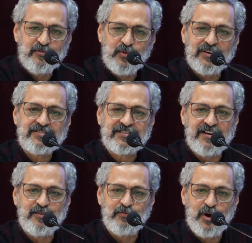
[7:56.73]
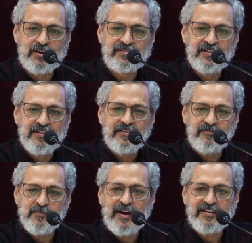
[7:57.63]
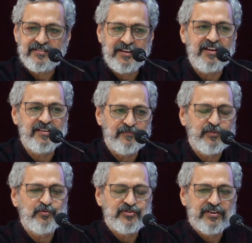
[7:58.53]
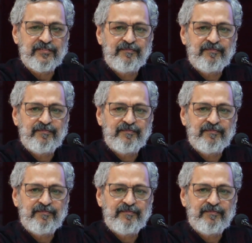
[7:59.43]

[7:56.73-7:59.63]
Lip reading: Worst kind of wars we might see in the future.